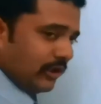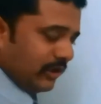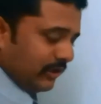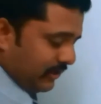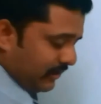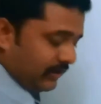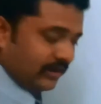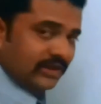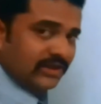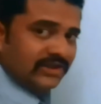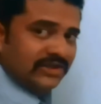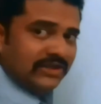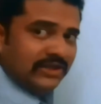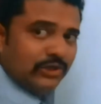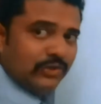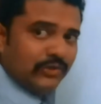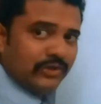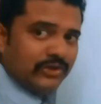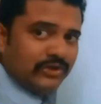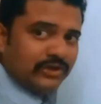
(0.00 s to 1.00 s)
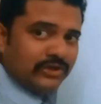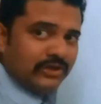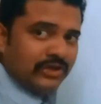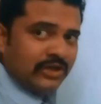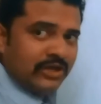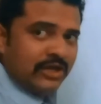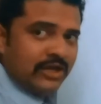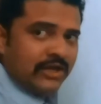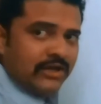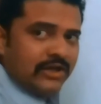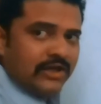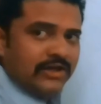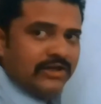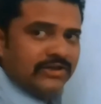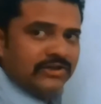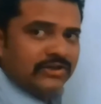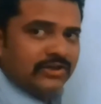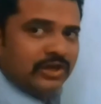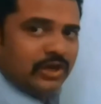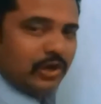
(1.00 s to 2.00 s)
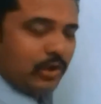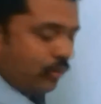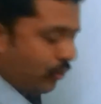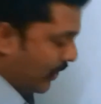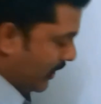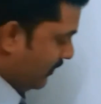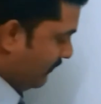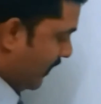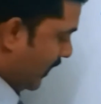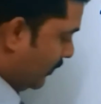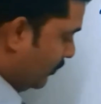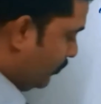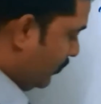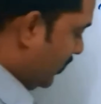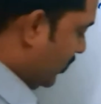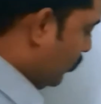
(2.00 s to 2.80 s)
in this equation, that is y value